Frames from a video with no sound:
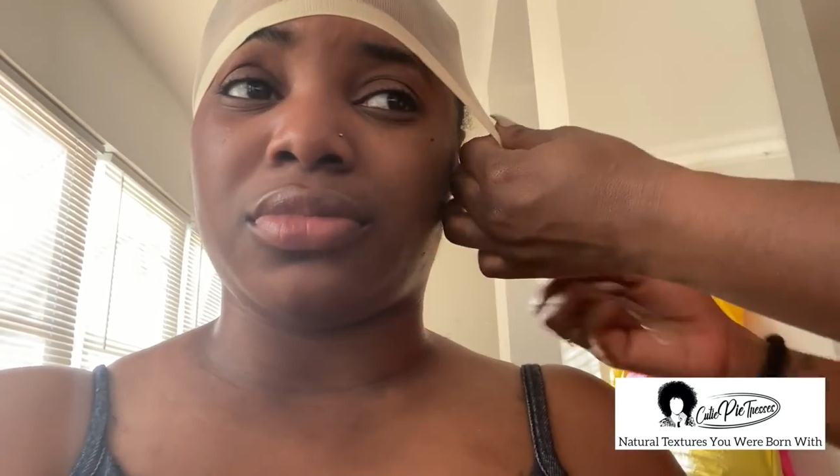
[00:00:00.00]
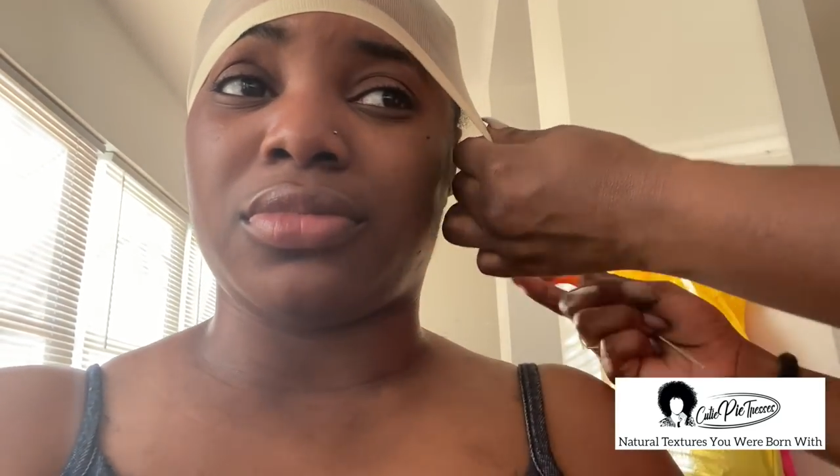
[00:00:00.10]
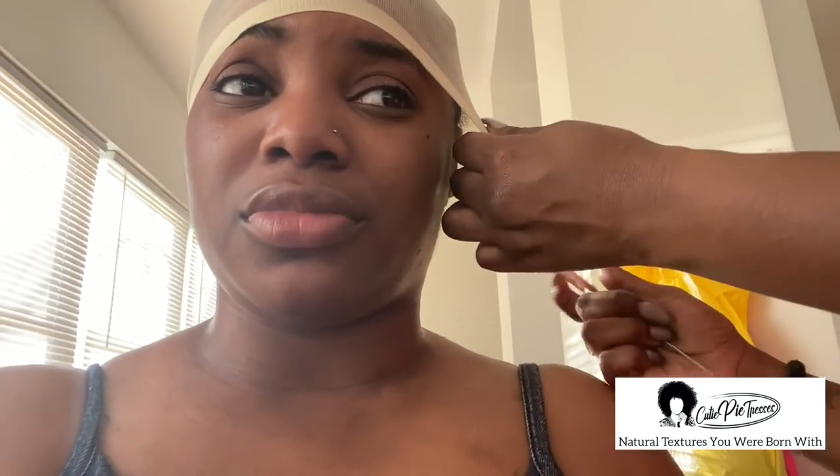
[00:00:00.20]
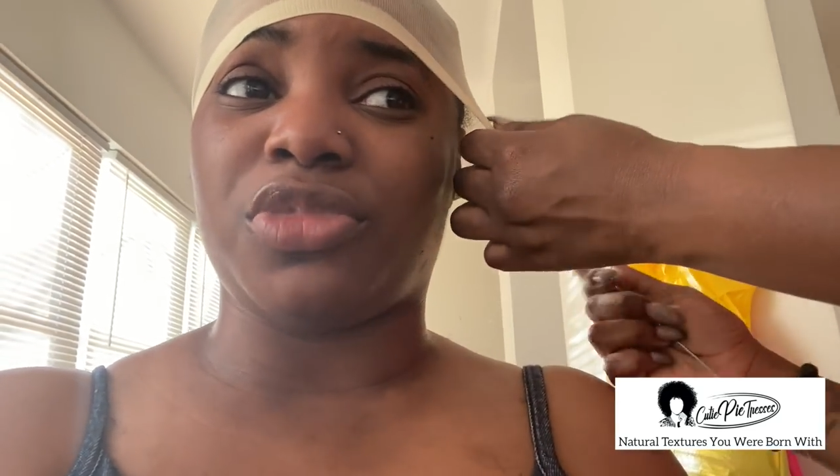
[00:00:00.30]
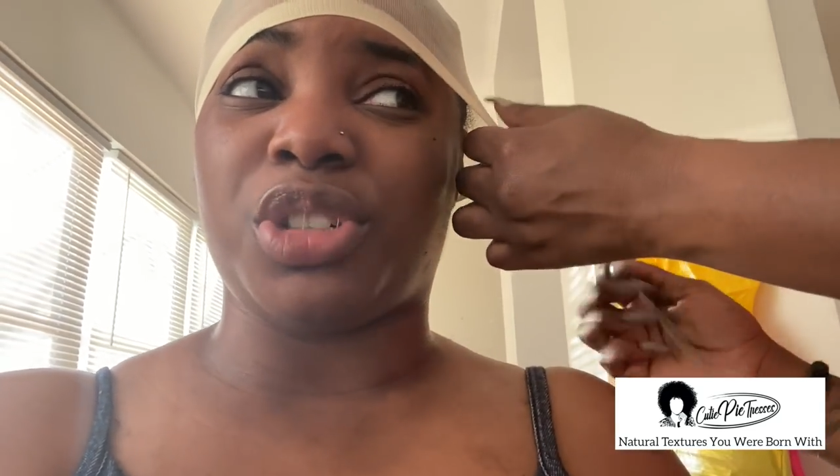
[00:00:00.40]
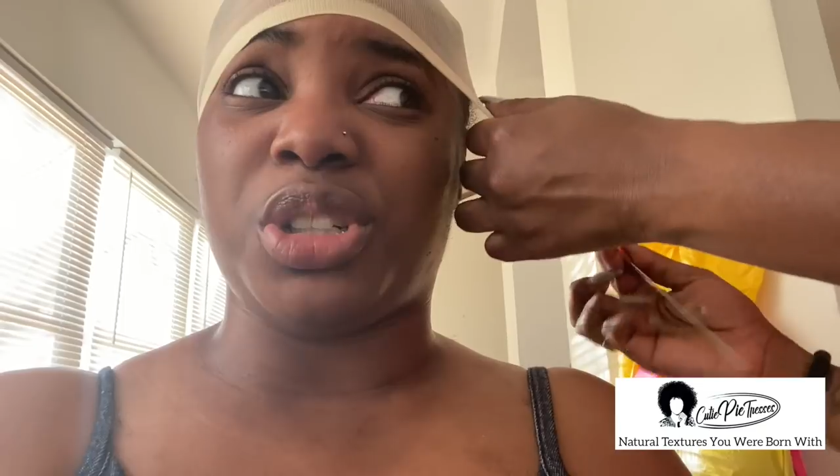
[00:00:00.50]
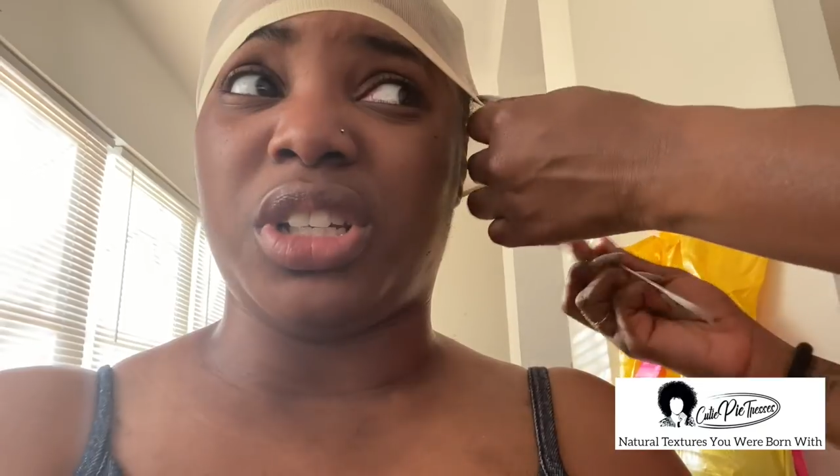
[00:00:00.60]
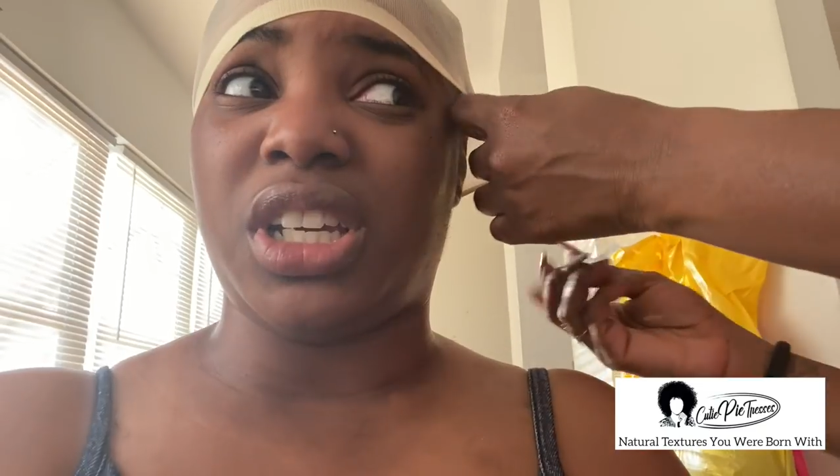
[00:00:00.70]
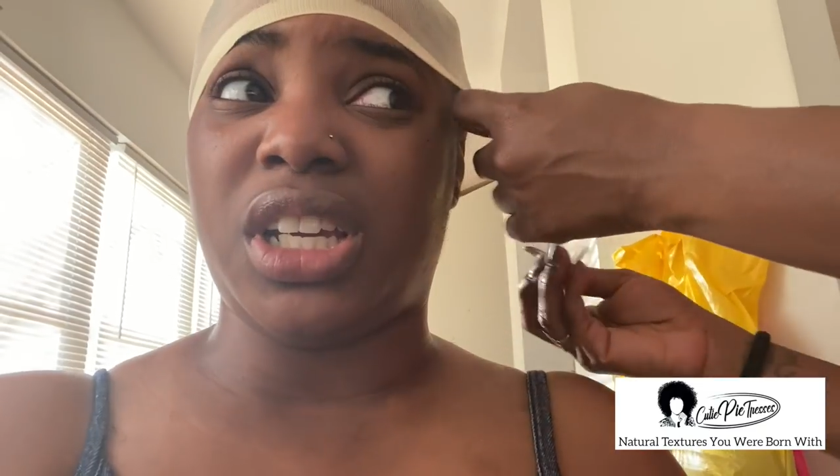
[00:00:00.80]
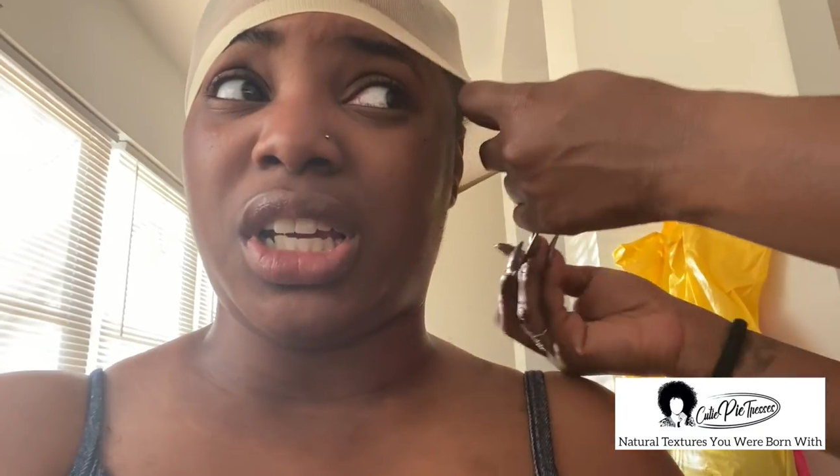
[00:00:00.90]
but I
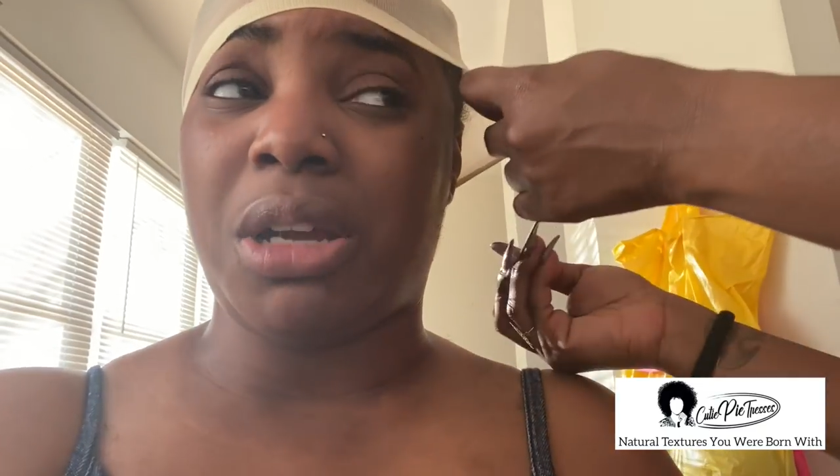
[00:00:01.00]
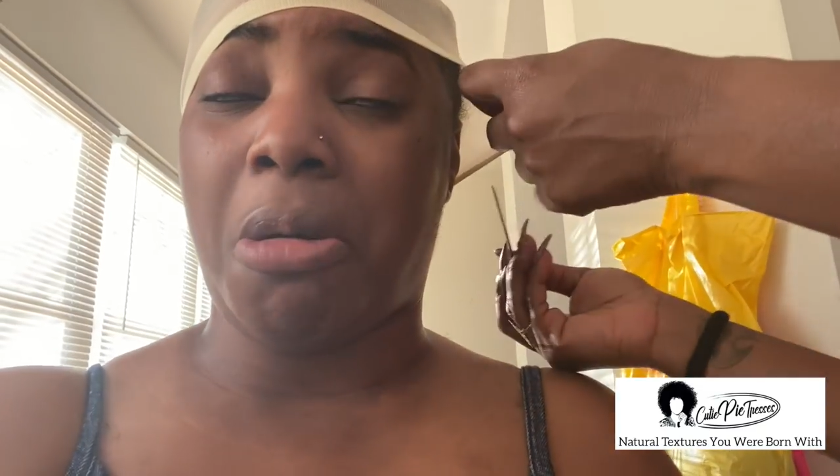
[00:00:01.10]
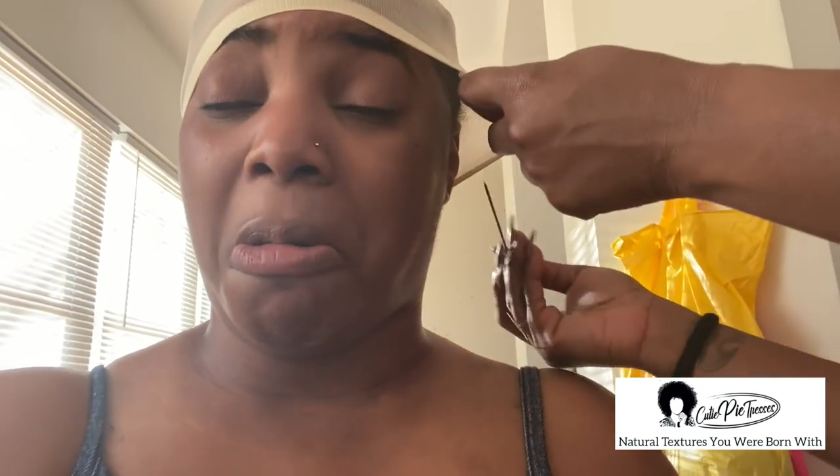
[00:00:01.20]
feel like I